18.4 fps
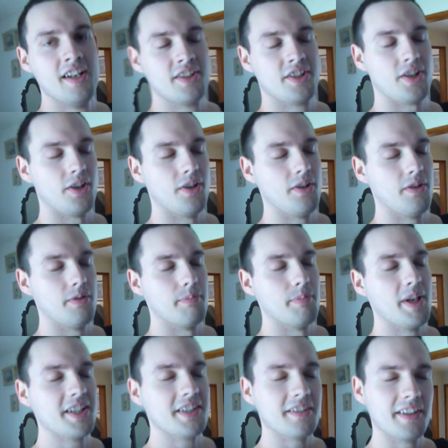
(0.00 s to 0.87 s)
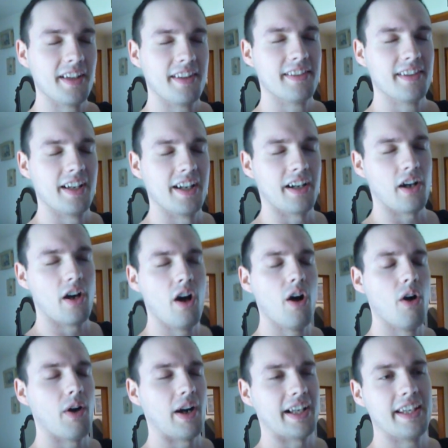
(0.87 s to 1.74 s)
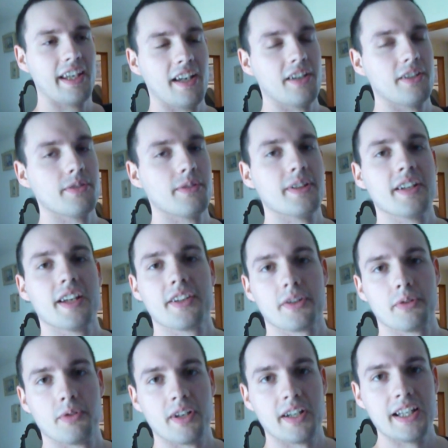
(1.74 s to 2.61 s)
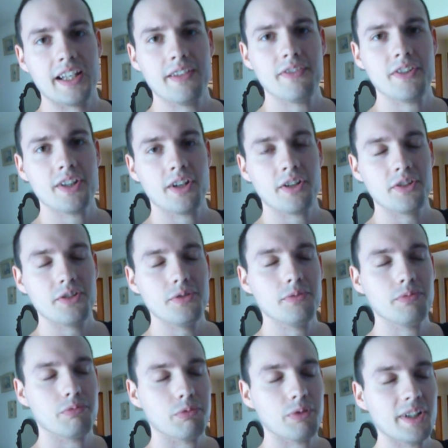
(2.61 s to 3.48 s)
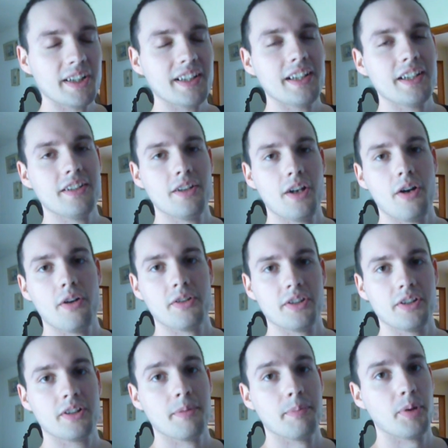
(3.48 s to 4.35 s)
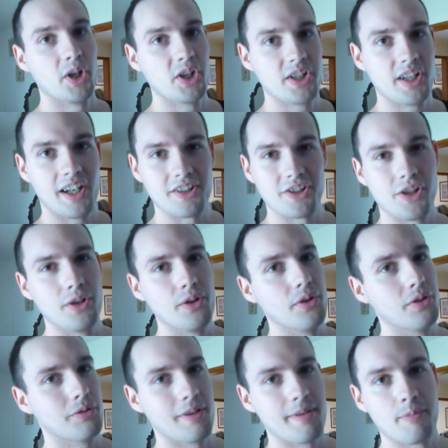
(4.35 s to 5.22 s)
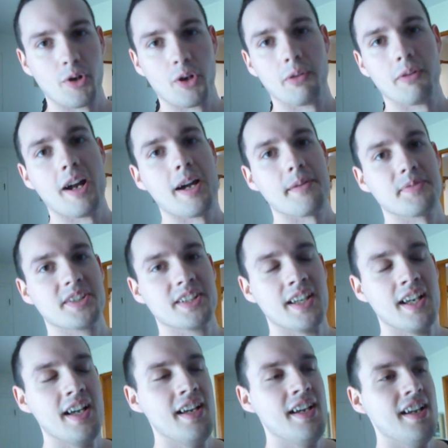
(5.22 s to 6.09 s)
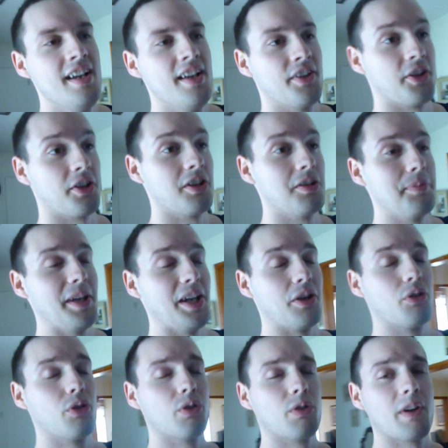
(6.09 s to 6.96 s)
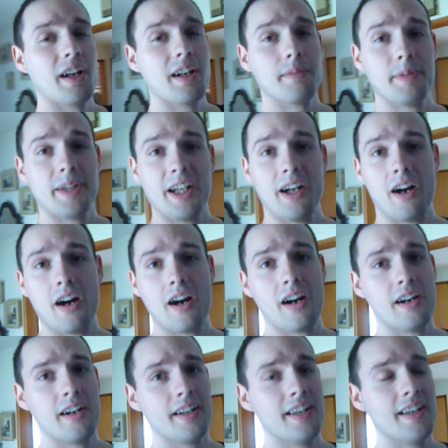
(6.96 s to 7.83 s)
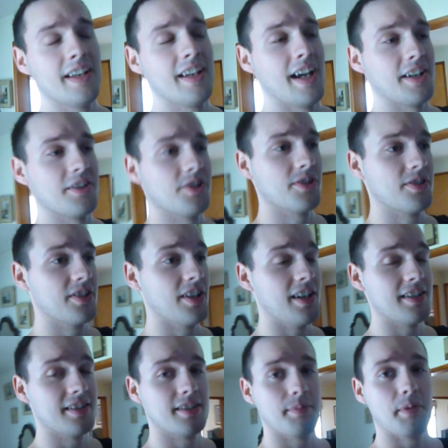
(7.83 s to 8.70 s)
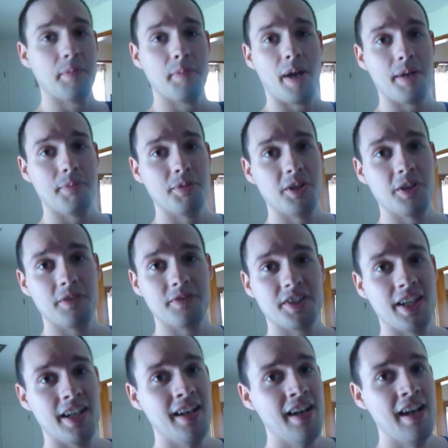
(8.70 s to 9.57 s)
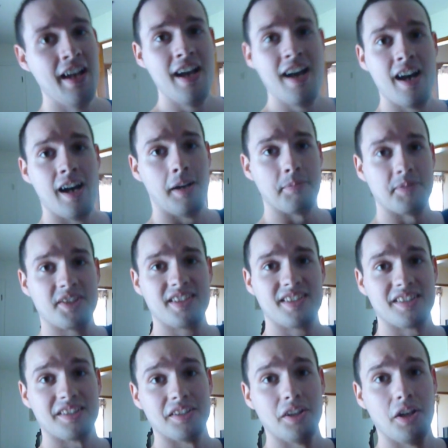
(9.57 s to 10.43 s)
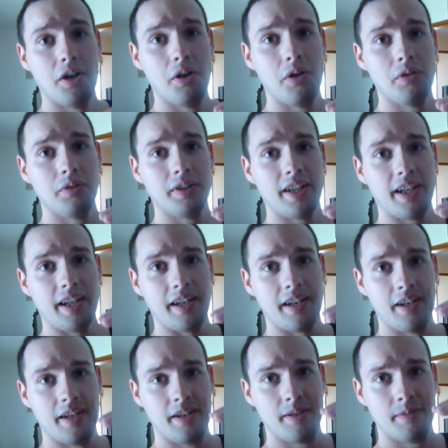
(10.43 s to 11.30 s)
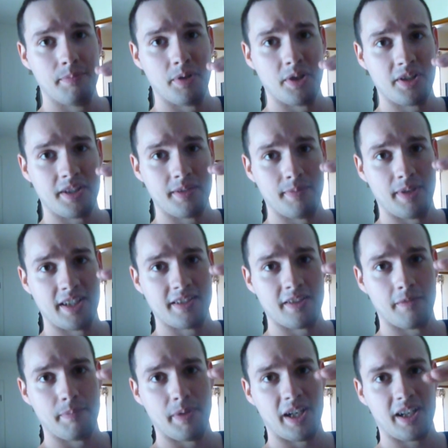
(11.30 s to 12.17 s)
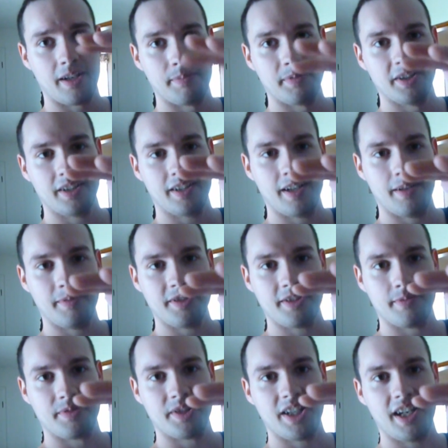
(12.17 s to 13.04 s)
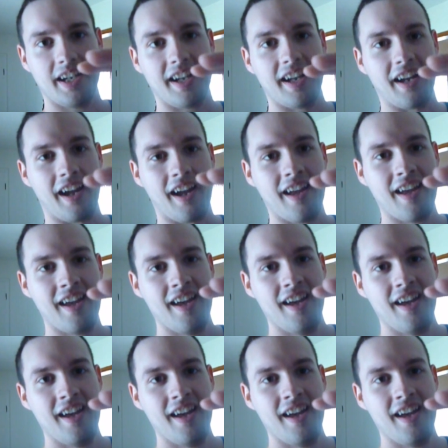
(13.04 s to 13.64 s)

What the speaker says: to mentally think, oh, I can't do another one, even though you really know you can push out 2-3 more reps. They're going to be incredibly hard. As you saw in some of my moves, I'm slowly pushing myself back up, and look how much I'm shaking.